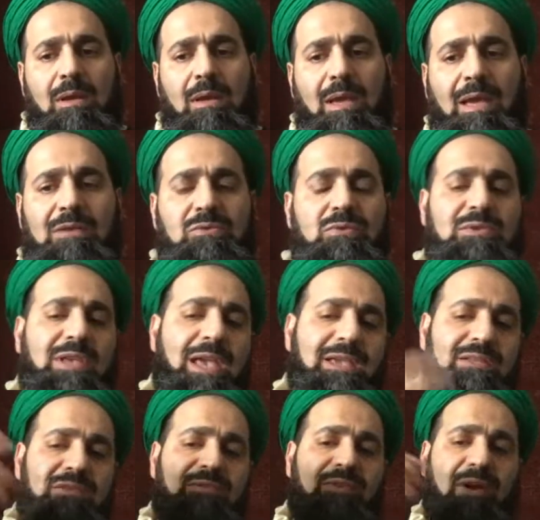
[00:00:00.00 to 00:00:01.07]
and to
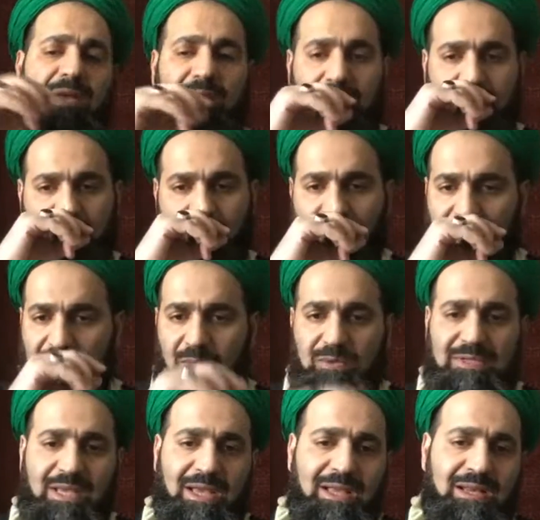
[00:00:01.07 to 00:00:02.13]
sanctify him subhanahu wa
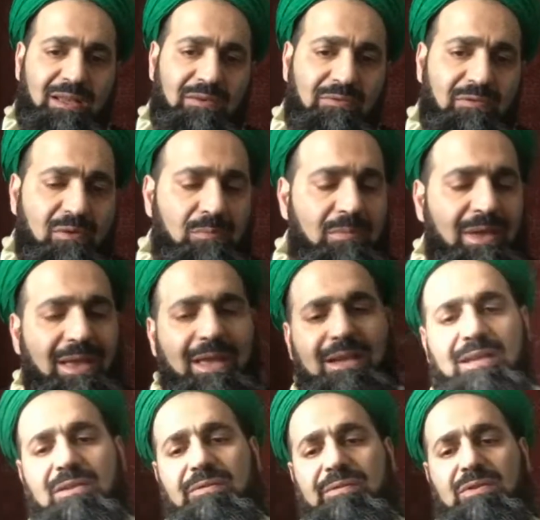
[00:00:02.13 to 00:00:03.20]
ta'ala from any
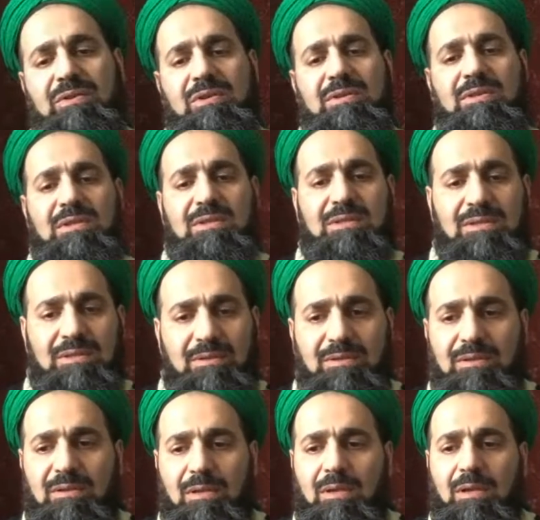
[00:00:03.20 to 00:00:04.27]
deficiencies,
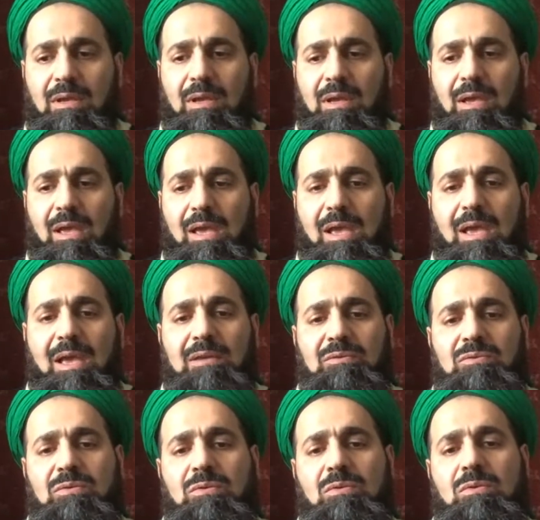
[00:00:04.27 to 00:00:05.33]
and
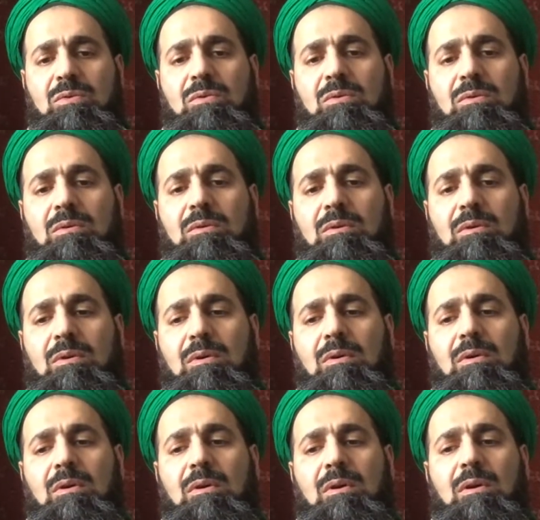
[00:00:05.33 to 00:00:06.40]
to
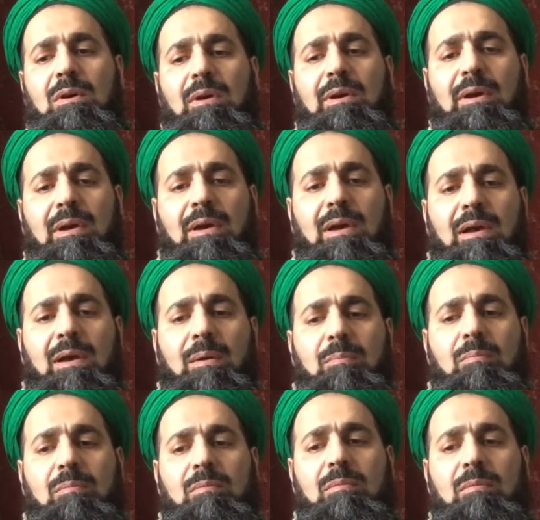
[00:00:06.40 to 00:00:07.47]
um,
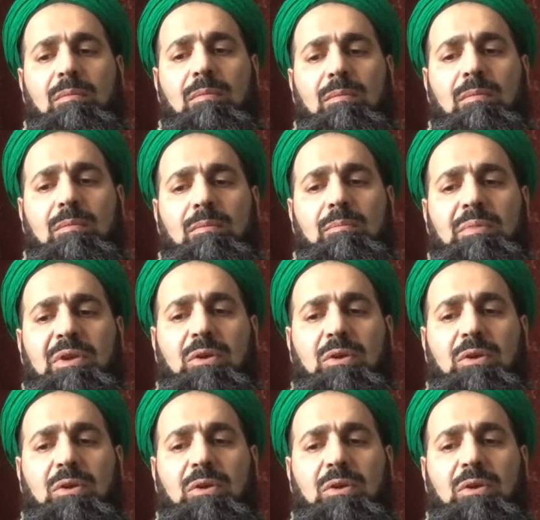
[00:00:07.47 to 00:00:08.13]
be